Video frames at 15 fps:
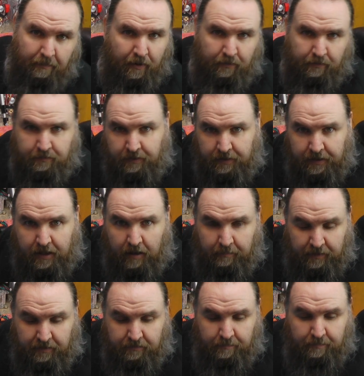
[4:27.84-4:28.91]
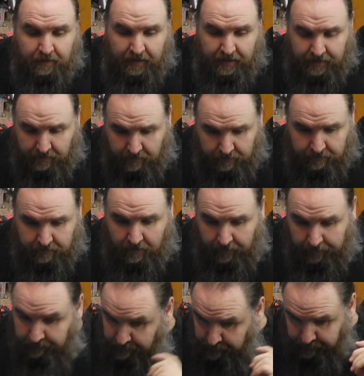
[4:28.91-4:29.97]
motors are going to come into play.
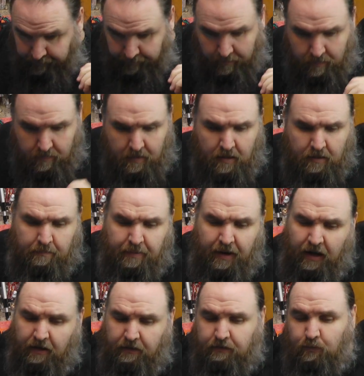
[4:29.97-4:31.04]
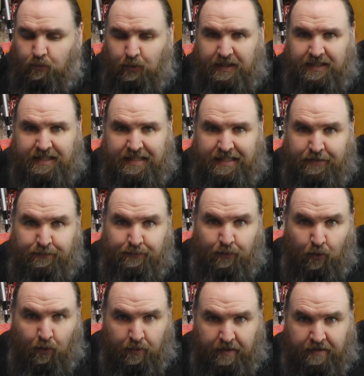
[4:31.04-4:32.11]
So the parts we need
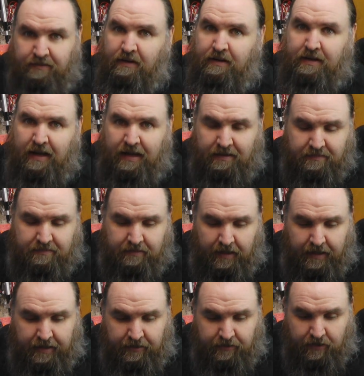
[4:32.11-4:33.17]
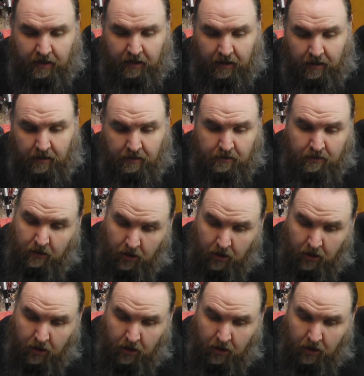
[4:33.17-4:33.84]
for this next stage are